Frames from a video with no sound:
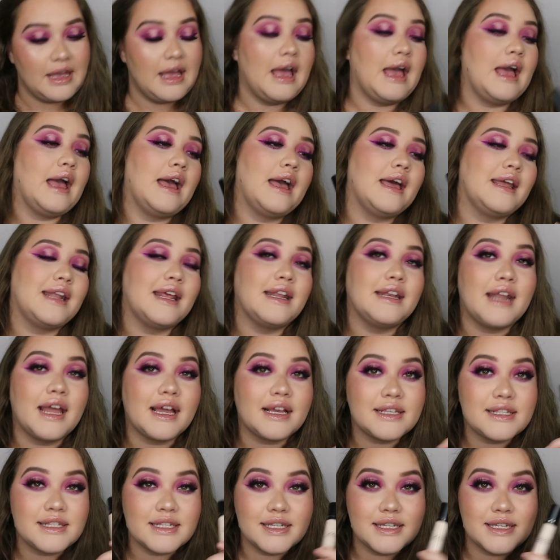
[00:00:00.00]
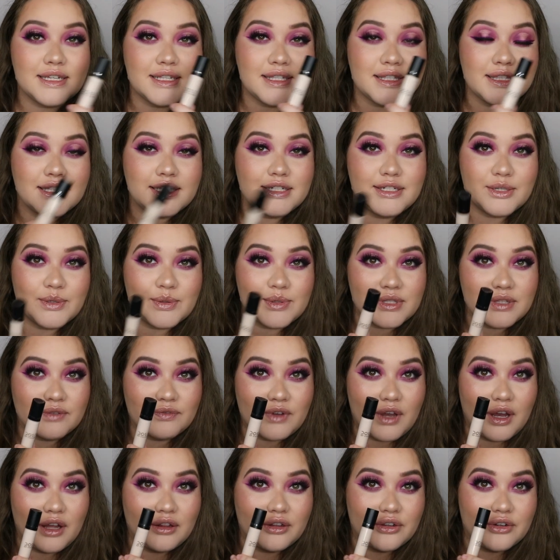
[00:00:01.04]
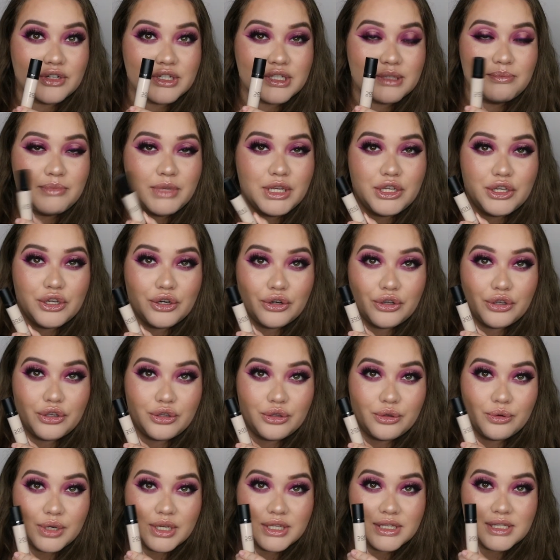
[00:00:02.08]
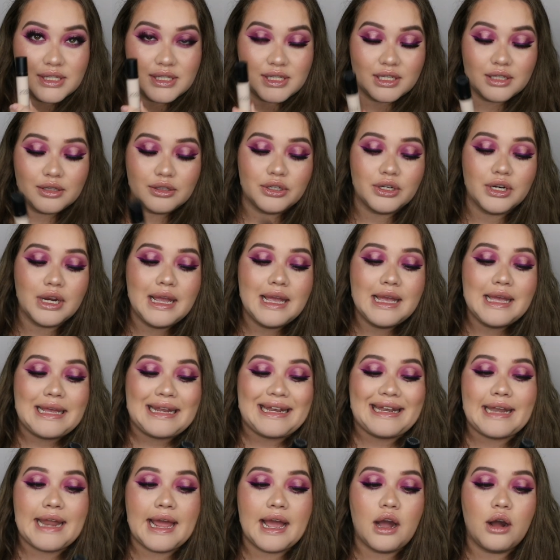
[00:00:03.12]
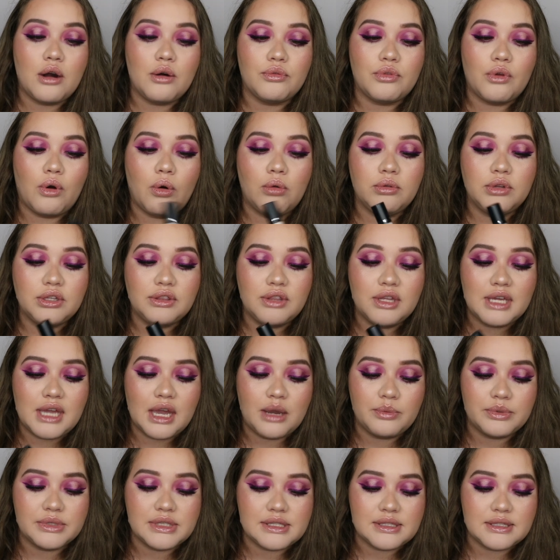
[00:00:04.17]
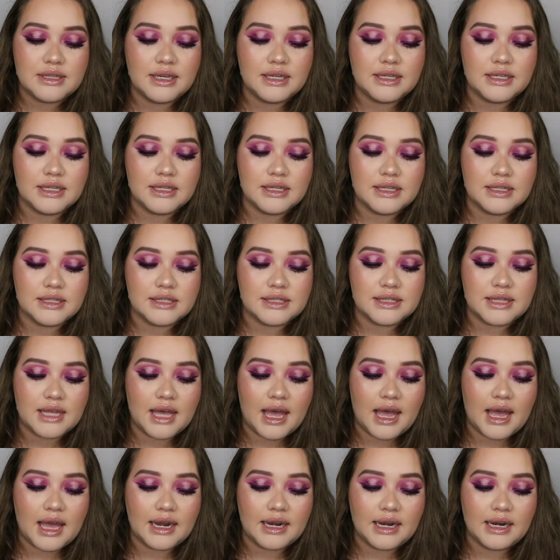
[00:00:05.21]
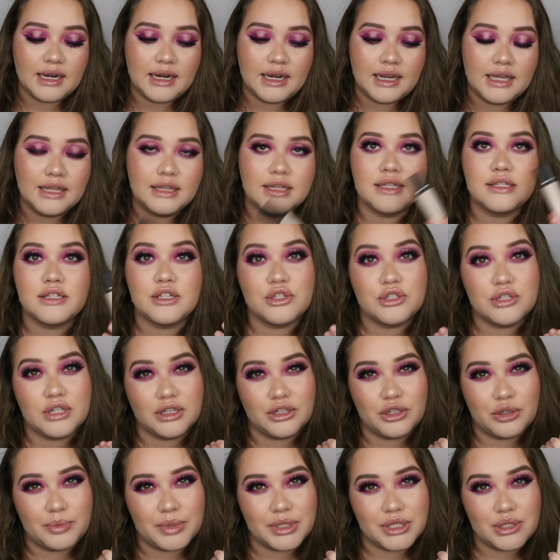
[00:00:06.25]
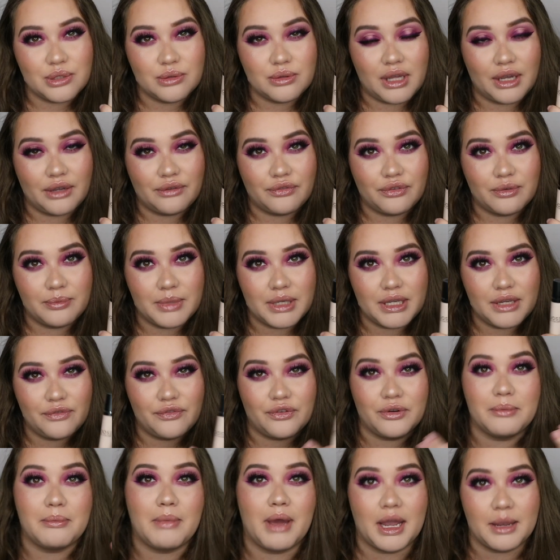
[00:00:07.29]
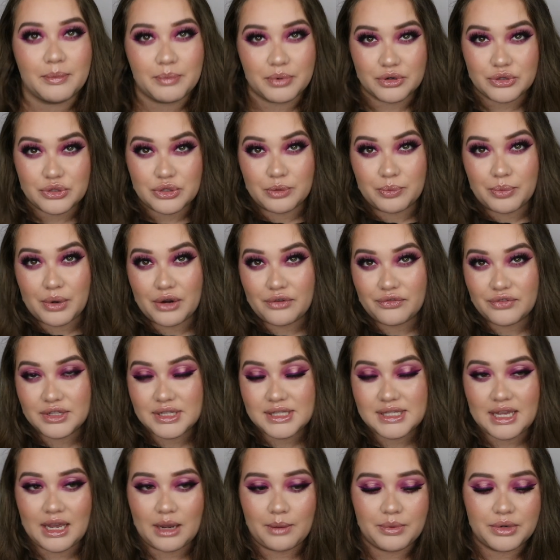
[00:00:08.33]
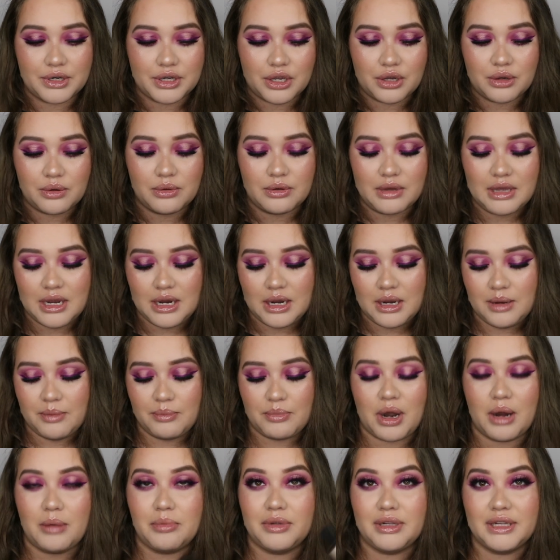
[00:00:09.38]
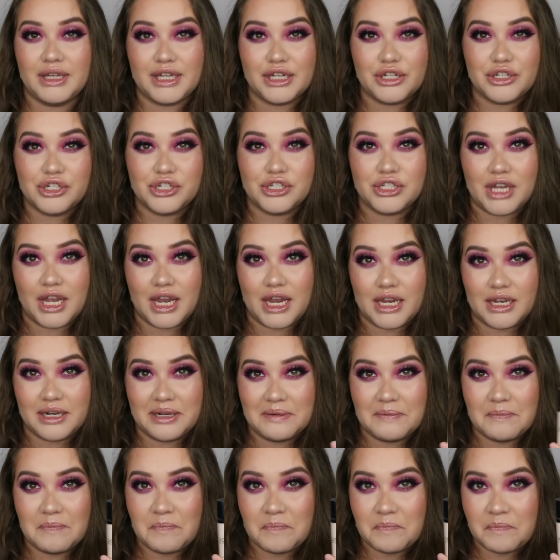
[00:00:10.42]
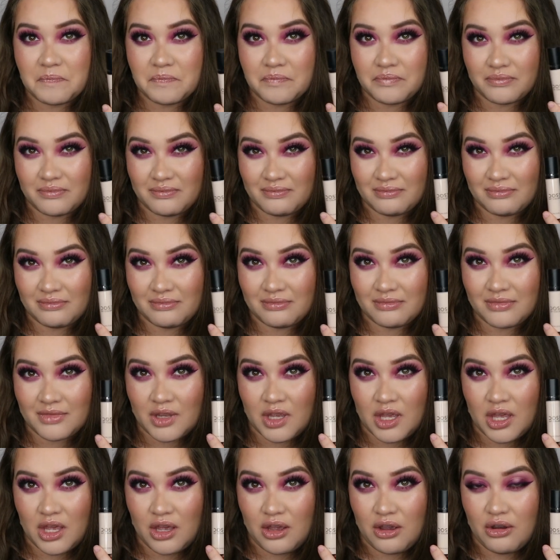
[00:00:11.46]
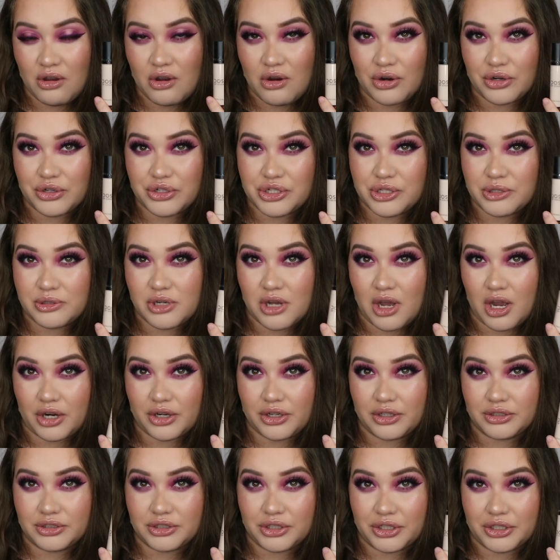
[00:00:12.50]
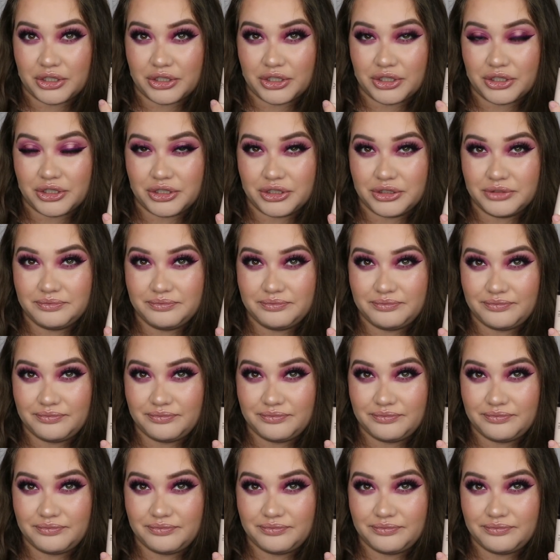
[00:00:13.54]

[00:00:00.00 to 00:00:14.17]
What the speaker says: And next is the Dose of Colors Meet Your Hue Concealer. Now, the only thing I would say is that this is a little bit too light for me for my personal preference. I would go probably like a shade or two darker.